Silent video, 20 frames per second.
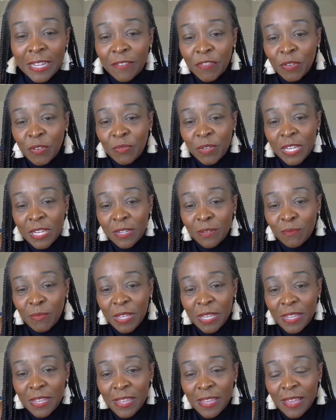If you need
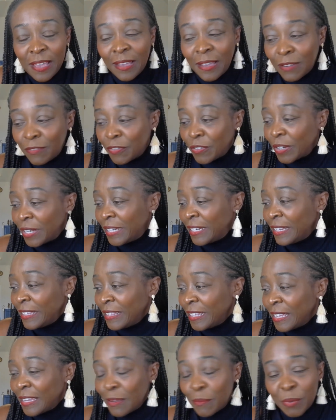me uh, for
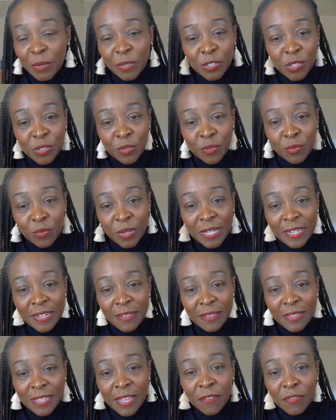anything, a personal
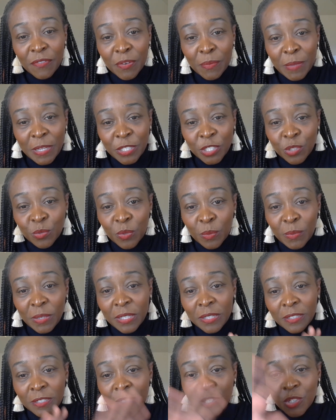reading, the information will be in
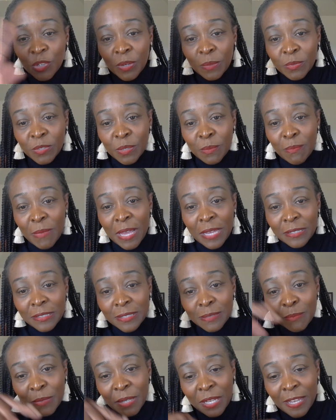the description
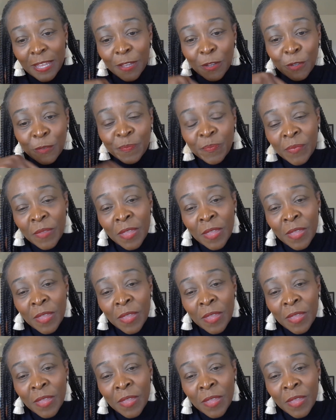box below.